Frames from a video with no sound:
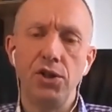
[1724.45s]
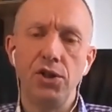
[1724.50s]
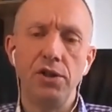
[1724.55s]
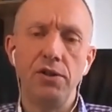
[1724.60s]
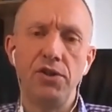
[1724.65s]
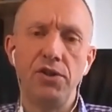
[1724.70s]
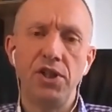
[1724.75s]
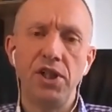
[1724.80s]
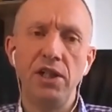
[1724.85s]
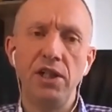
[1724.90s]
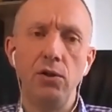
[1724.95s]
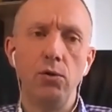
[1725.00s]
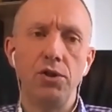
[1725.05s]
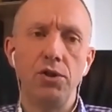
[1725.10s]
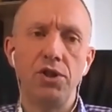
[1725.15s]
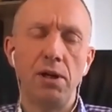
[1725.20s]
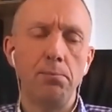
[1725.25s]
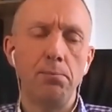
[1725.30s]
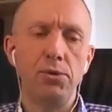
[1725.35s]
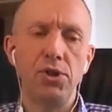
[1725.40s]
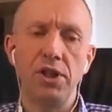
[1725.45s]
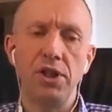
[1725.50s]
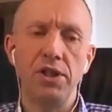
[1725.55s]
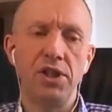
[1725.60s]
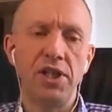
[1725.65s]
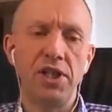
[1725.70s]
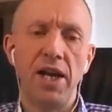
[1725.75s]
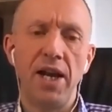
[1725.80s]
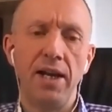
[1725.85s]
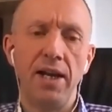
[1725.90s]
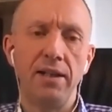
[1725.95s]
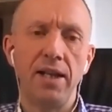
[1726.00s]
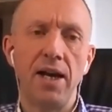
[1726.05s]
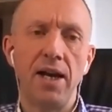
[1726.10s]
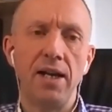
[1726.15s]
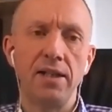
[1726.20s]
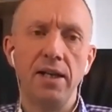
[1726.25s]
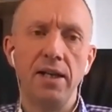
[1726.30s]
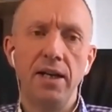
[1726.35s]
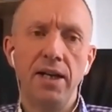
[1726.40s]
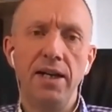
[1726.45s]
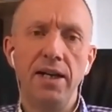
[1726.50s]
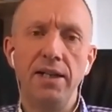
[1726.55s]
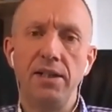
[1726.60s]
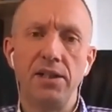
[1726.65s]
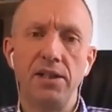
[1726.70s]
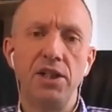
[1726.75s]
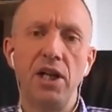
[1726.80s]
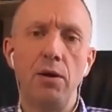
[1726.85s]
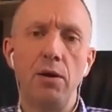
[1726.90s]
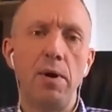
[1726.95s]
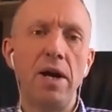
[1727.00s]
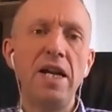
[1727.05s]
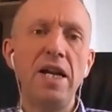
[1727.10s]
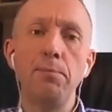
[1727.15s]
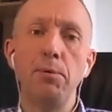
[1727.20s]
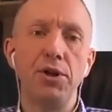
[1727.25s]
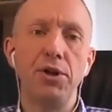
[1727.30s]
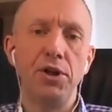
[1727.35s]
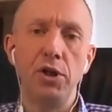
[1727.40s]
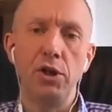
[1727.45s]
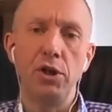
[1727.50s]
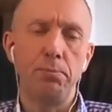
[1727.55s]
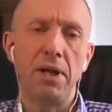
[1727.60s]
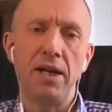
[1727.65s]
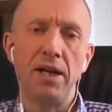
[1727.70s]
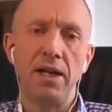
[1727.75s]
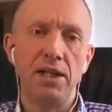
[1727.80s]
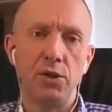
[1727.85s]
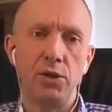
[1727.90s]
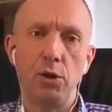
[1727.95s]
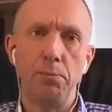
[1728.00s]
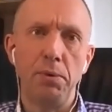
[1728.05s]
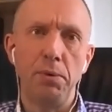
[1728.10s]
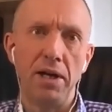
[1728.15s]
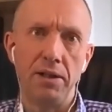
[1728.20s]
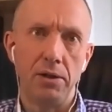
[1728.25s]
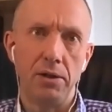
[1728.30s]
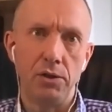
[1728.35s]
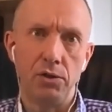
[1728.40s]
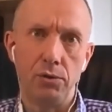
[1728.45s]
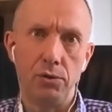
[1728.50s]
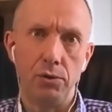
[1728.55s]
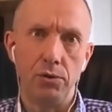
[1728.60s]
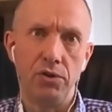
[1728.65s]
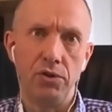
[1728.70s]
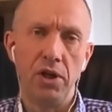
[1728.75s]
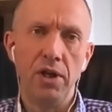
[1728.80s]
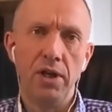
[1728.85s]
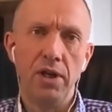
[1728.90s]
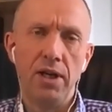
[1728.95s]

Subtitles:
You'll have seen Lord Sumption saying that he doesn't know anybody who's planning to obey those rules.